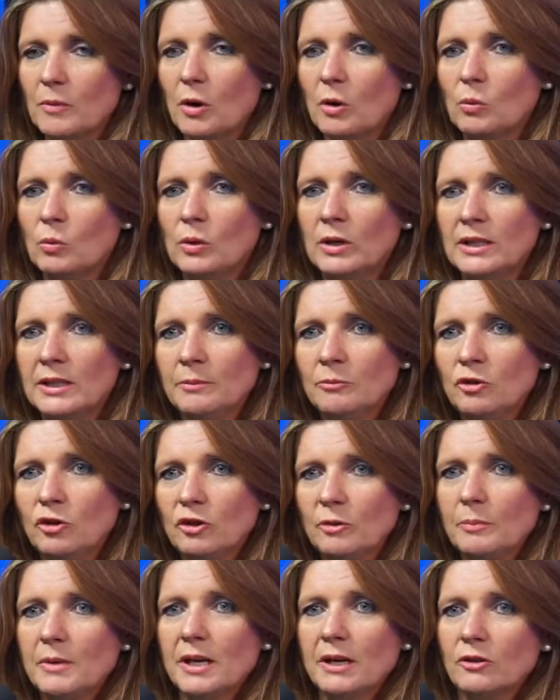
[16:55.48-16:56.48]
them, William
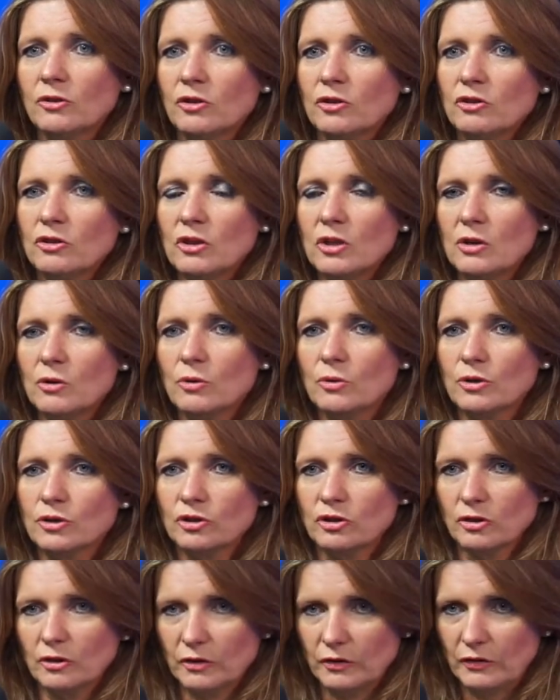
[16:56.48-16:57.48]
took me out into the
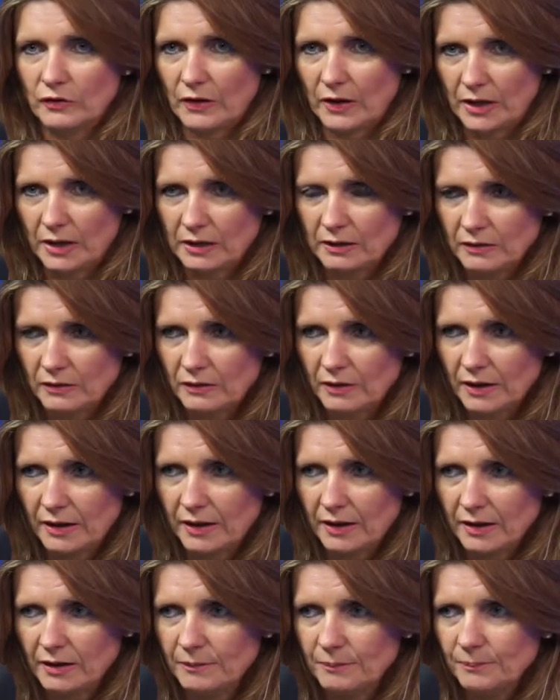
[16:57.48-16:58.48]
orchards. And
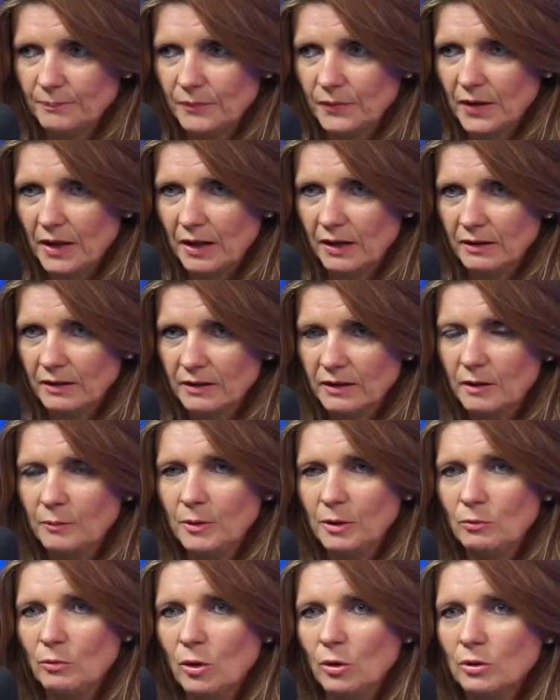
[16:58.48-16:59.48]
Anna,
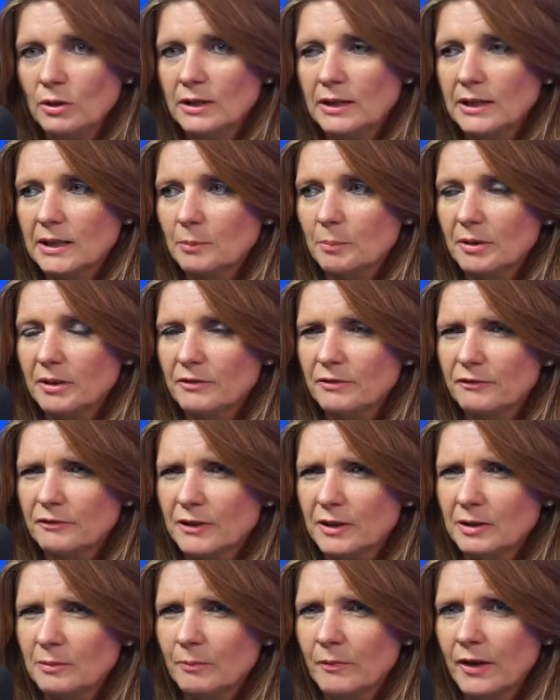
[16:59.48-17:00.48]
can we roll a little bit of
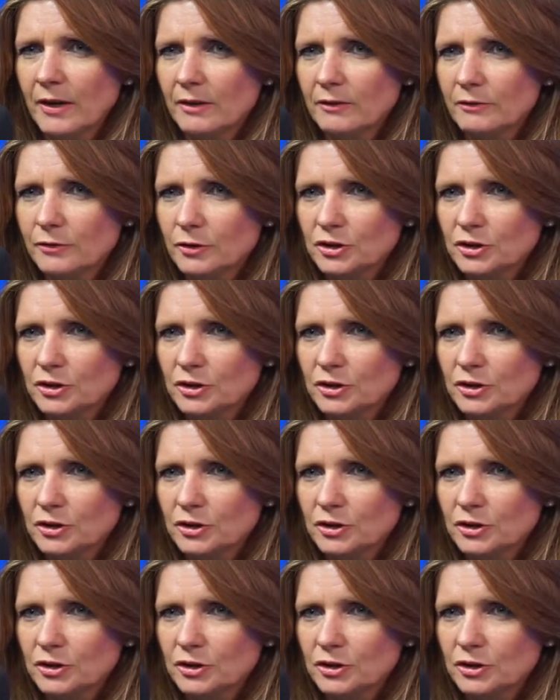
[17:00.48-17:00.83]
film